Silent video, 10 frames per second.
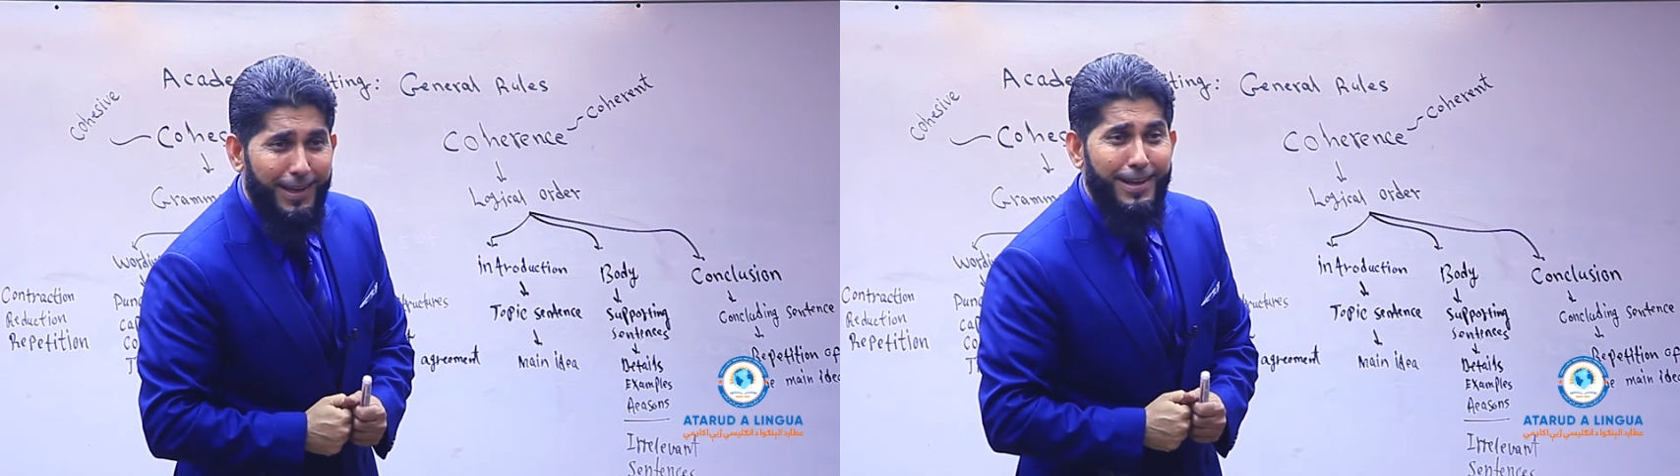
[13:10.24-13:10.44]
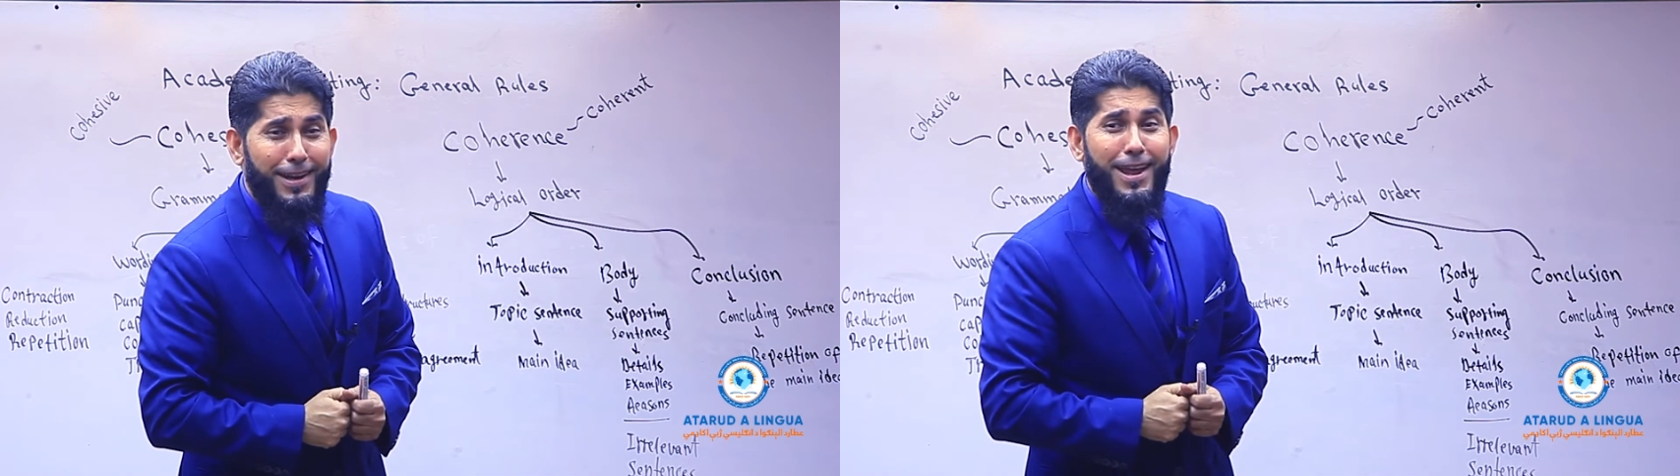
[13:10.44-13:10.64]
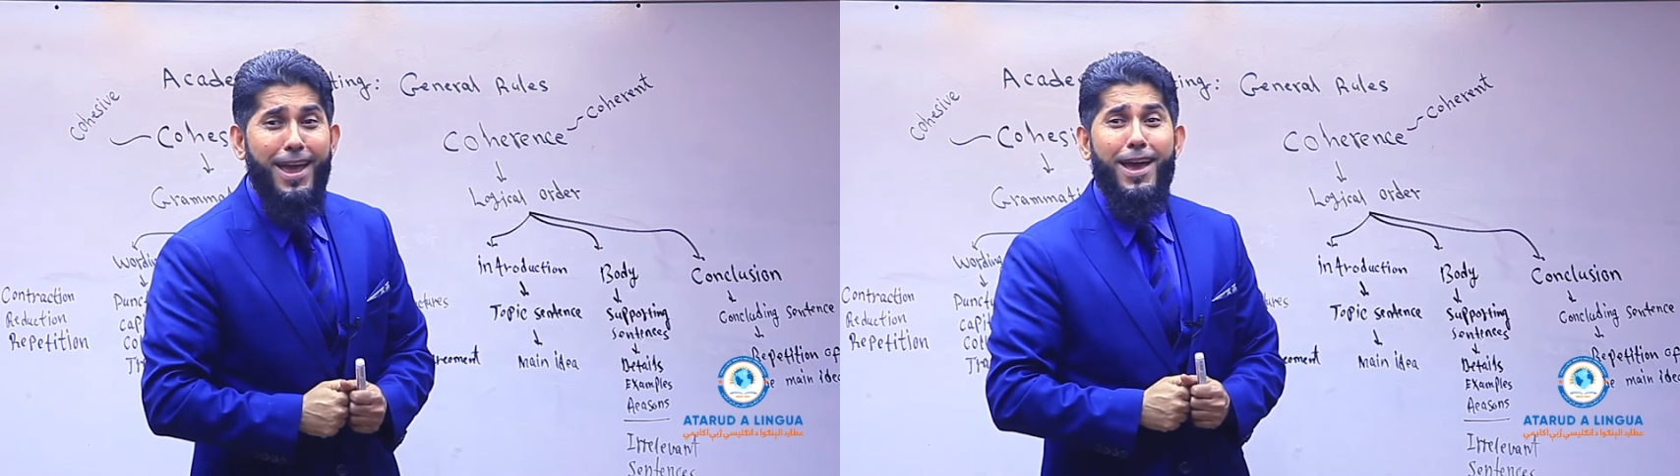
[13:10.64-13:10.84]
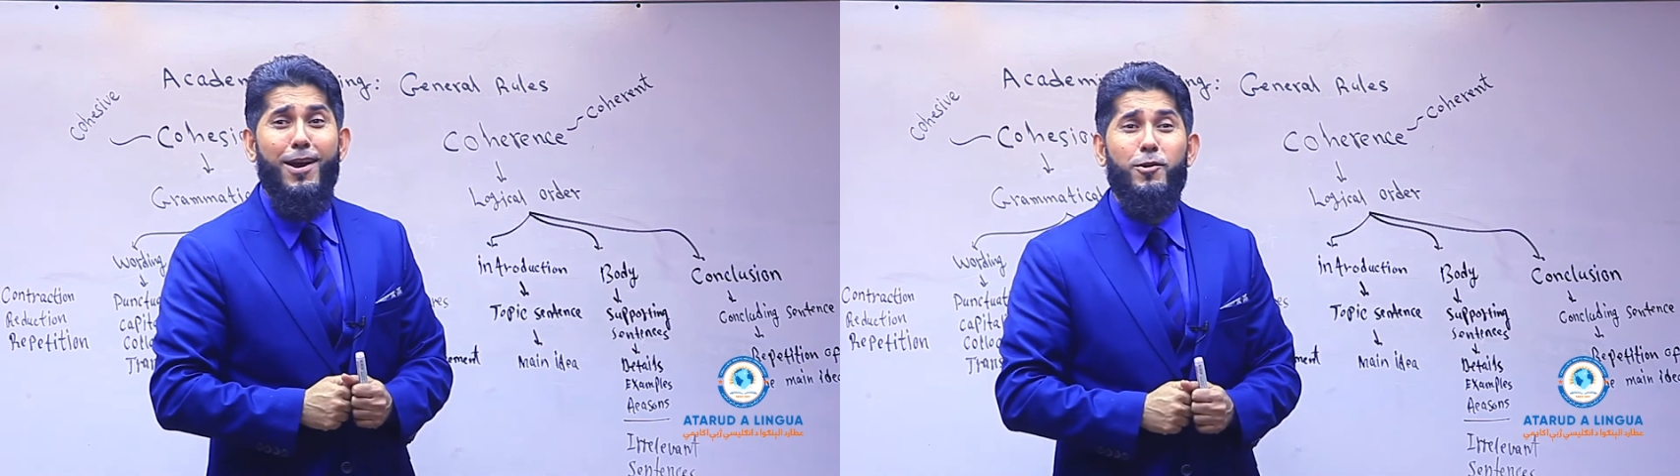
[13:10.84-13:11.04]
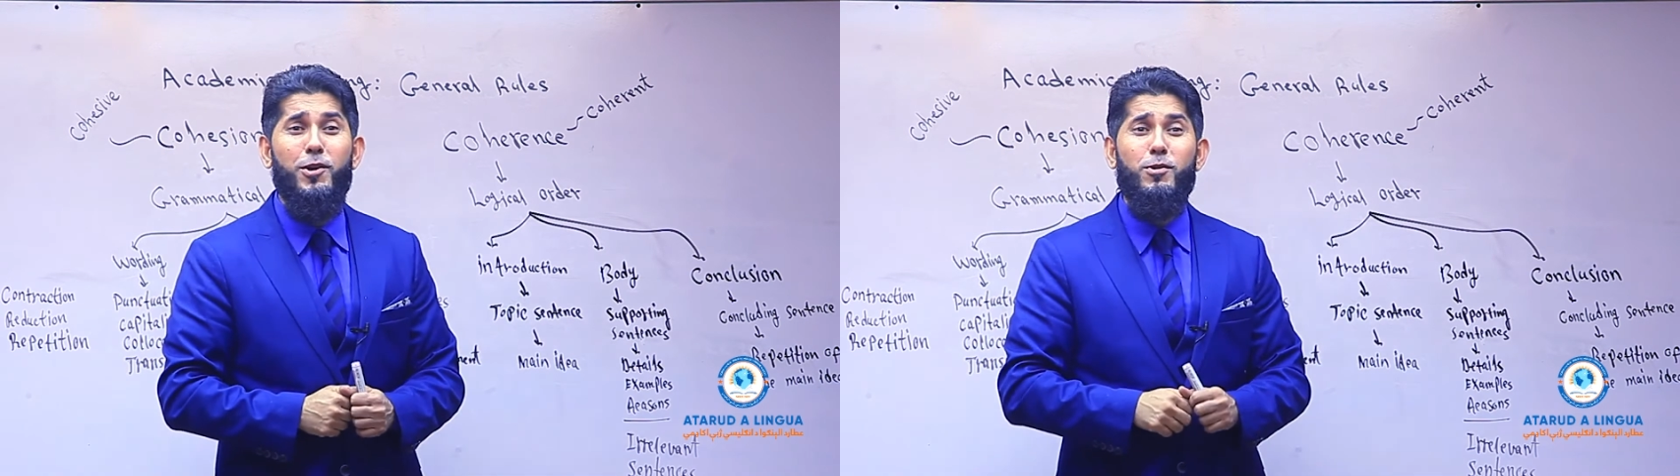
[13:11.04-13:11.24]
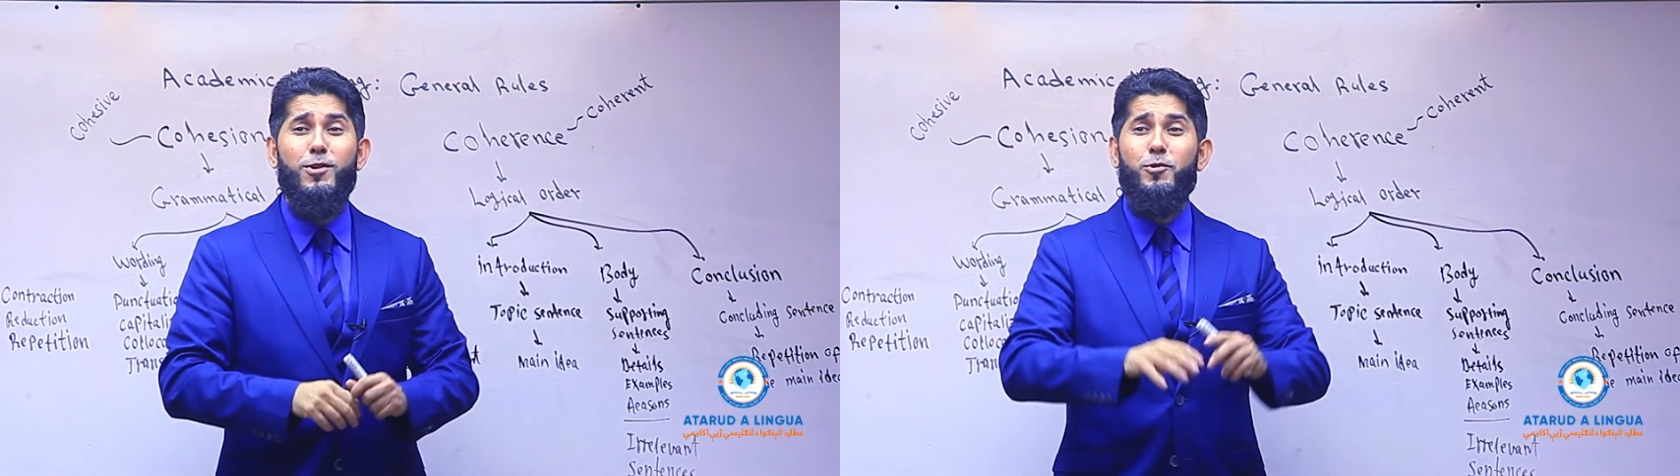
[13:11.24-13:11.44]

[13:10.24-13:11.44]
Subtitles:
Now your